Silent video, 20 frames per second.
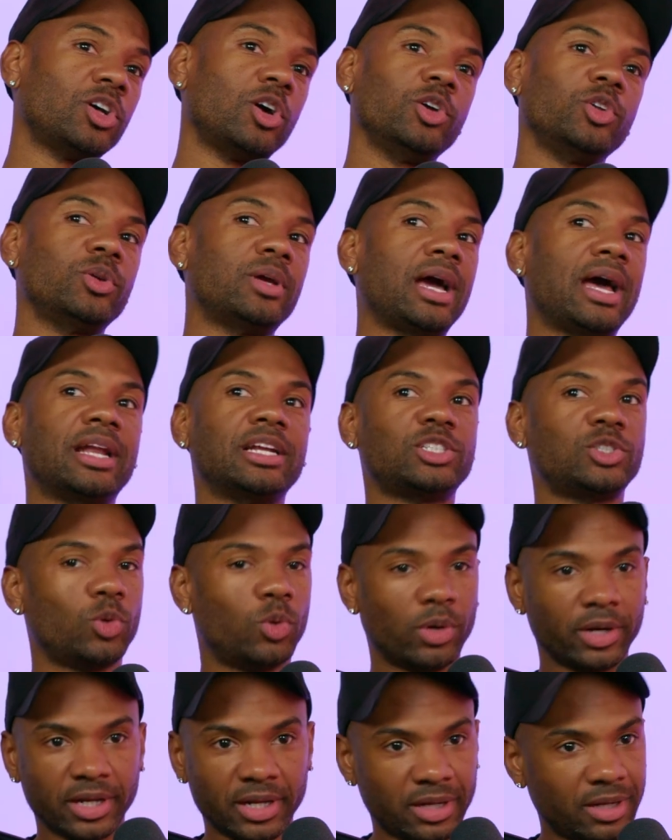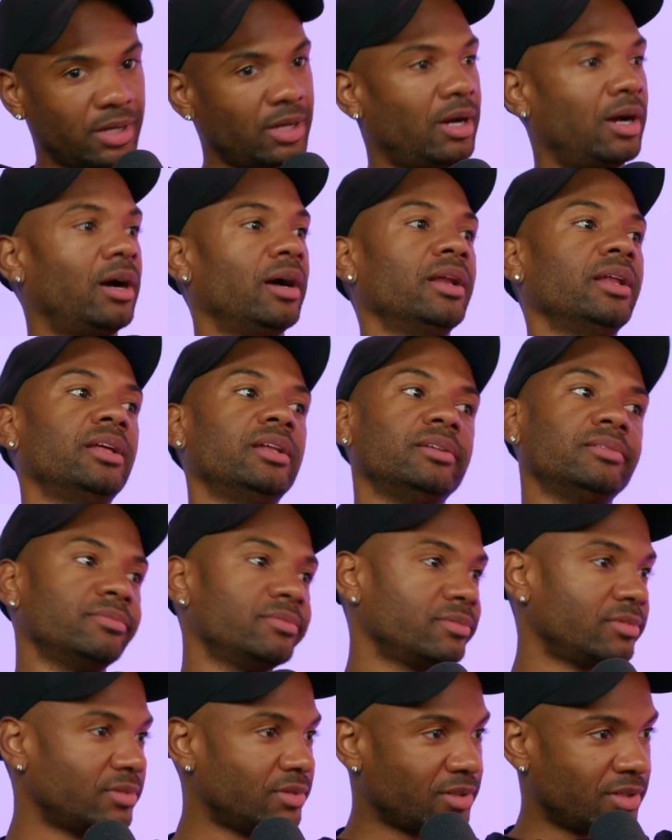you got is 20, 100
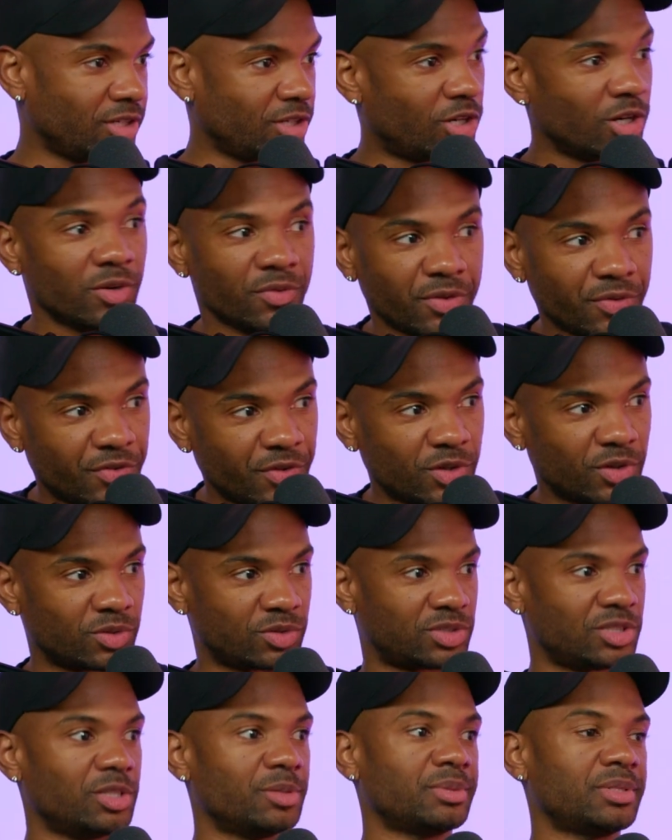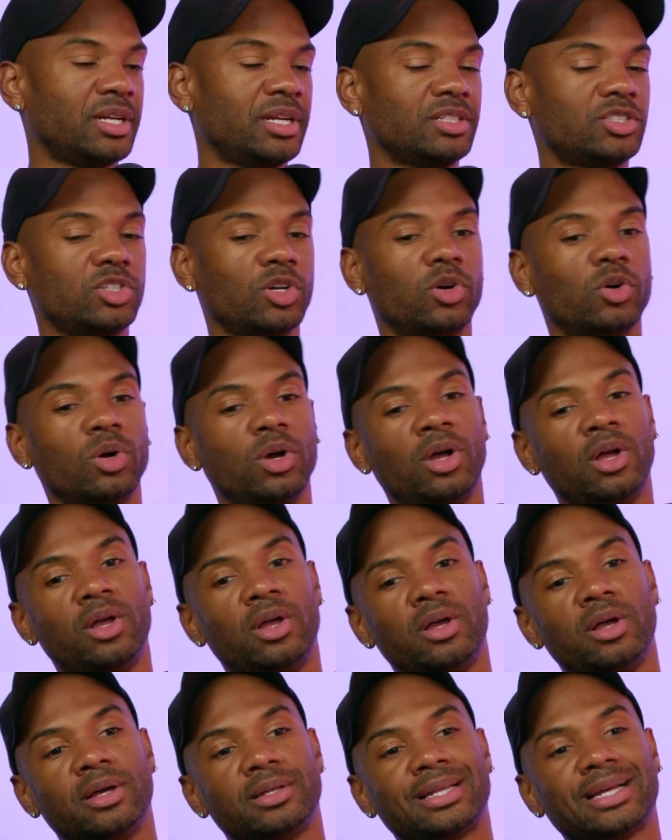good reviews. You know what I'm saying? So
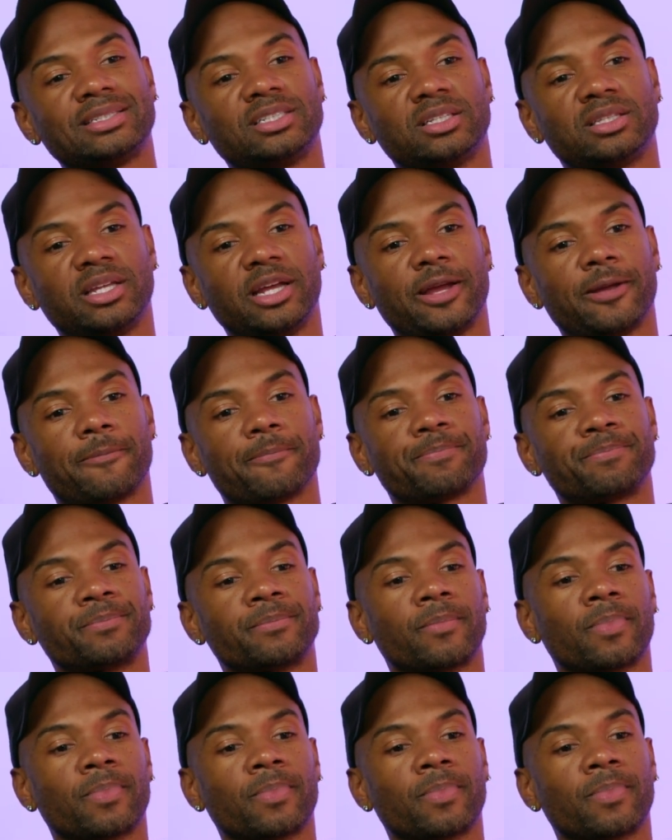that's the thing.